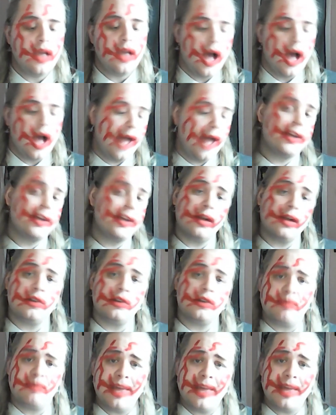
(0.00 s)
I got out
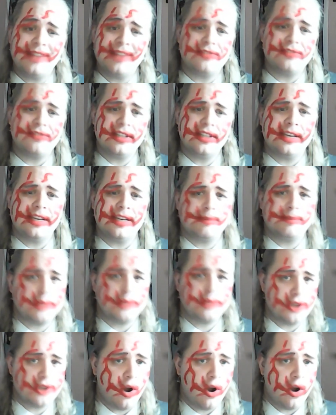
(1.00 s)
of bed feeling
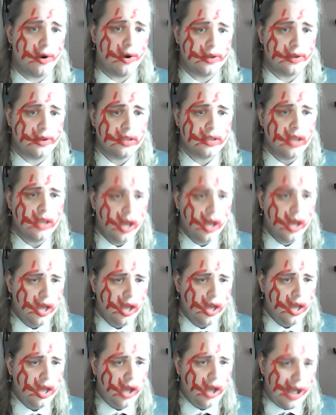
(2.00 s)
bizarre.
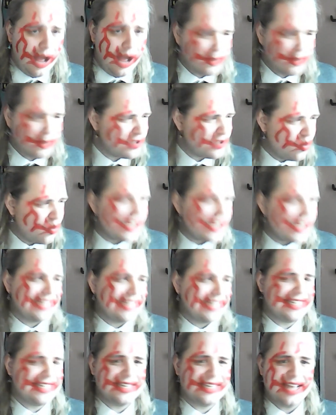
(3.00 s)
I wasn't
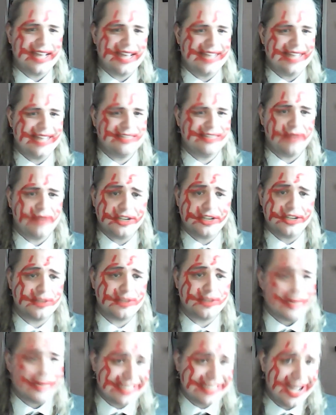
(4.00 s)
weak, as if I'd
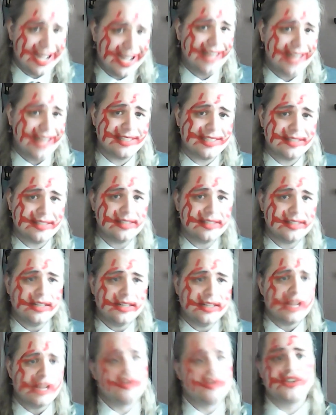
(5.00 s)
just been cut.
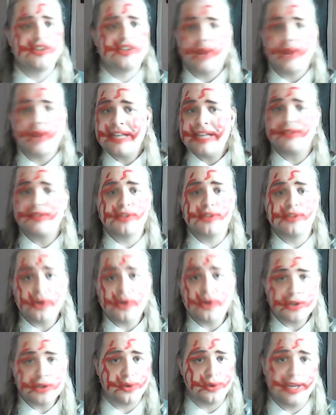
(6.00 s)
The strain of
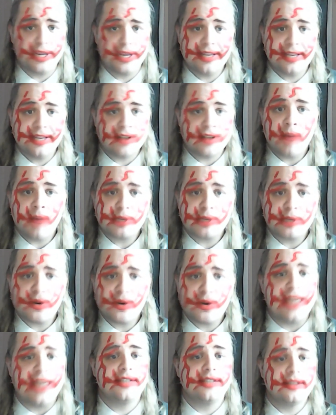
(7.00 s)
surgery had not been
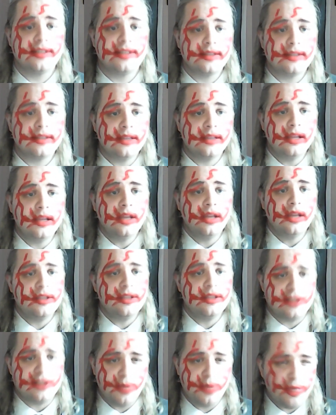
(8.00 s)
great.
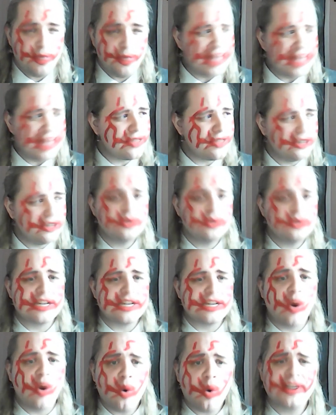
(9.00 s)
You'd think that
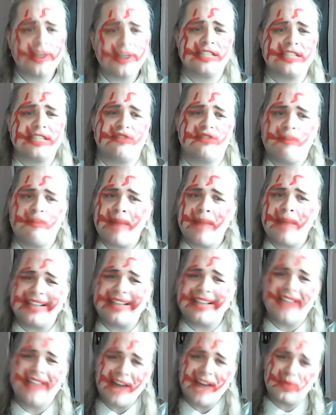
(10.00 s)
losing organs from my
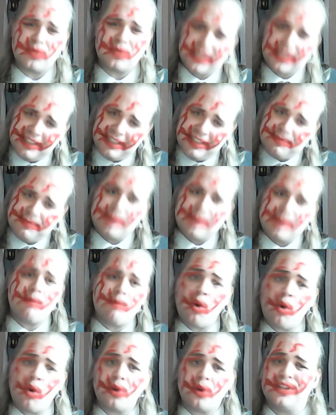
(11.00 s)
gut would leave me
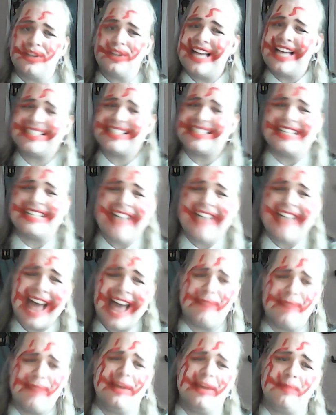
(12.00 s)
more or less
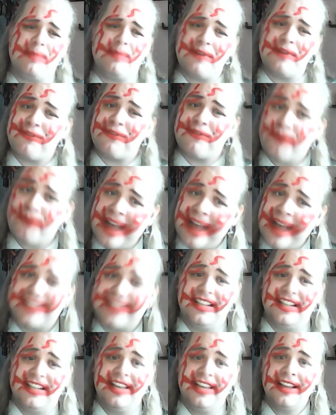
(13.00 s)
inanimate, but
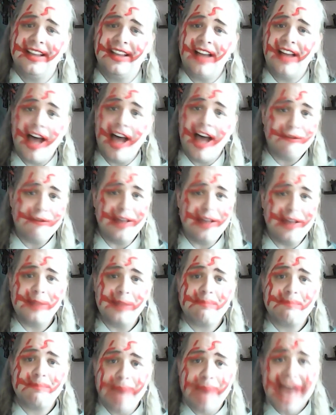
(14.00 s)
frankly, I
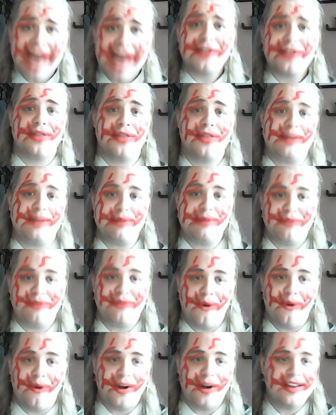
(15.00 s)
felt better than
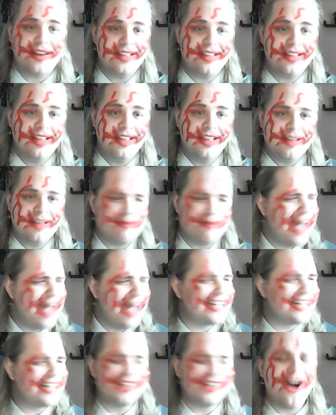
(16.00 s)
before. My
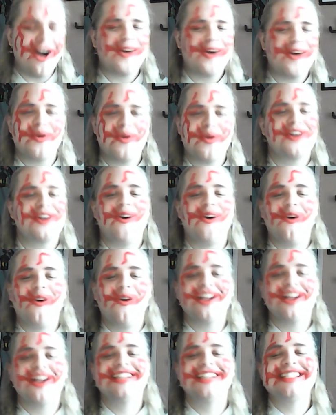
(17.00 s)
clockwork
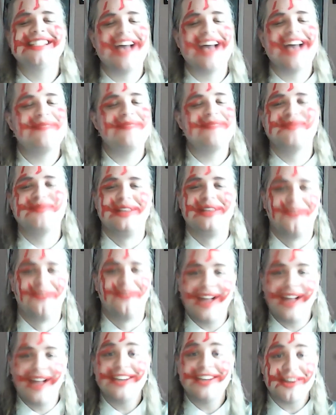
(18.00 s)
organ kept me
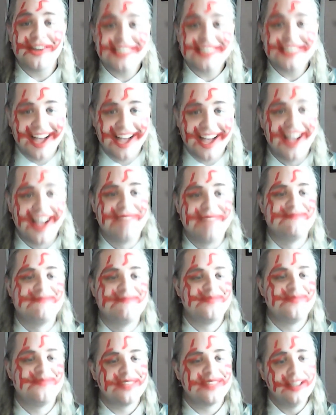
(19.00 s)
right on time.
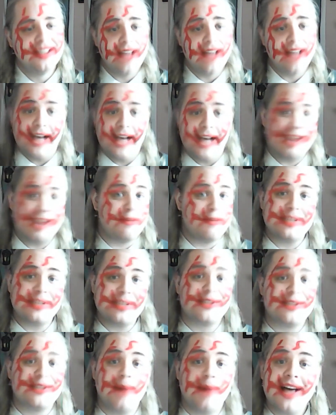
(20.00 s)
I never
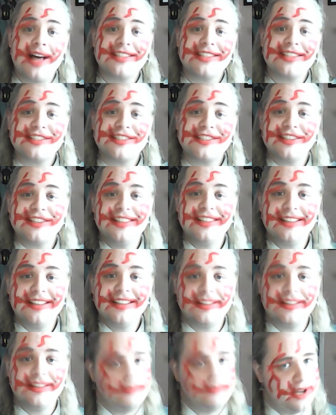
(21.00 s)
missed a bus.
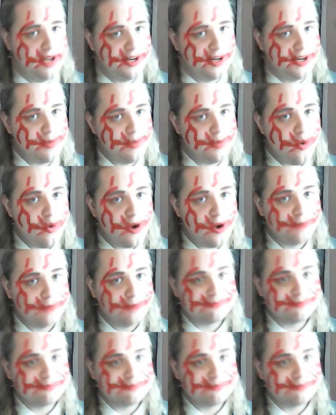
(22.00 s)
Not anymore.